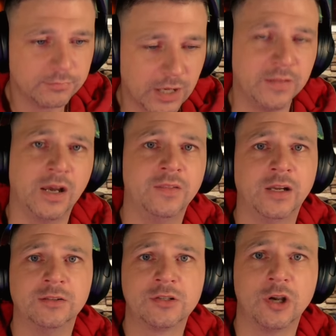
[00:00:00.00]
And, and
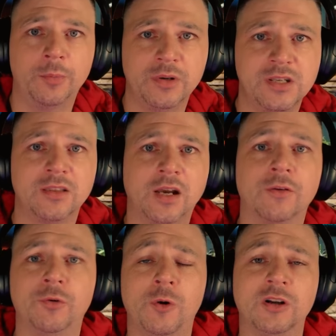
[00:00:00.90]
then stop it and say,
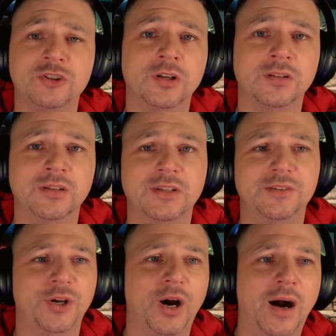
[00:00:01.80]
thanks for watching.
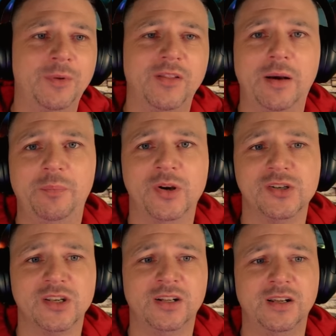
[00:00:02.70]
Yo, I'm not that
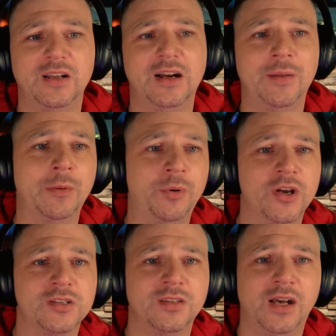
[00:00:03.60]
person. I'm the
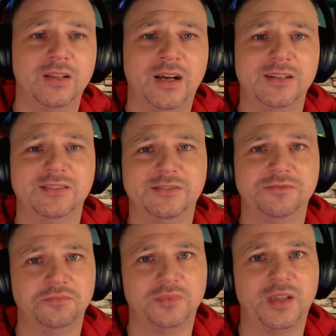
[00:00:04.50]
person that, that,
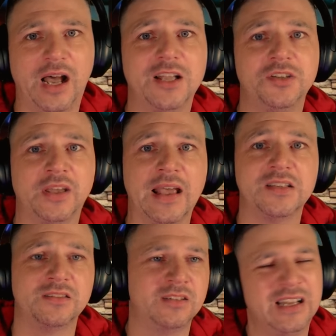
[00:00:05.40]
that actually
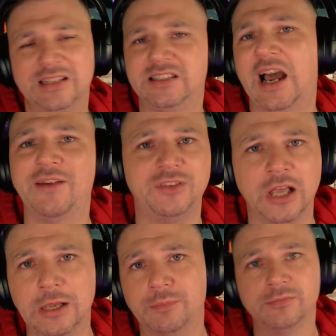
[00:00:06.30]
gets dive
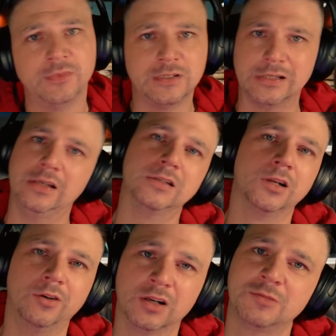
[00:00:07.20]
deep into these
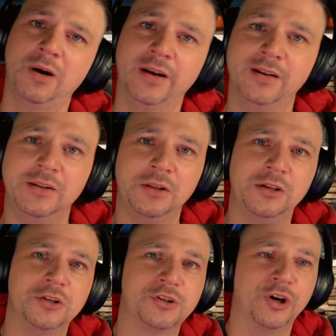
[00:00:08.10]
lyrics, man.
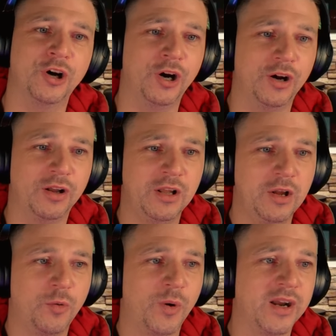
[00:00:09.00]
So
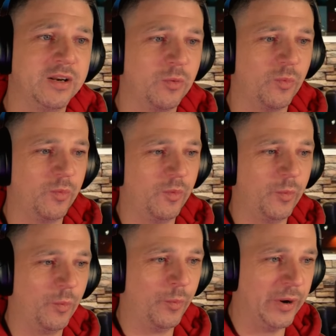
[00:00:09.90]
when
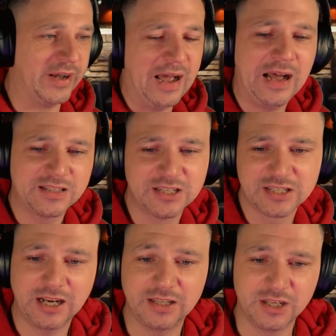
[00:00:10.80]
when artists
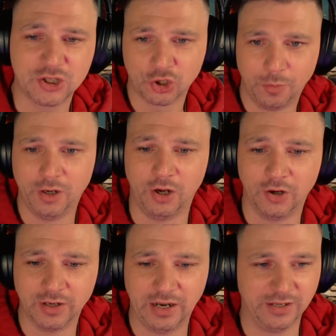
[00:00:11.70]
like this come
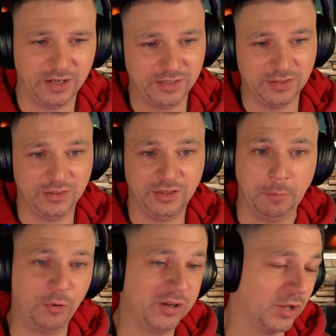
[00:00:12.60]
along and, and they
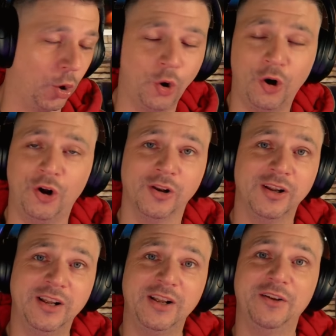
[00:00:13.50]
bring the whole
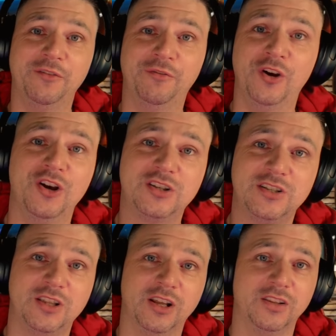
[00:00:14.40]

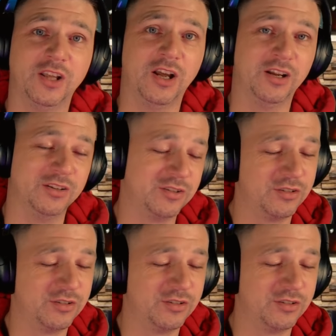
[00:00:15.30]
verses, the, the,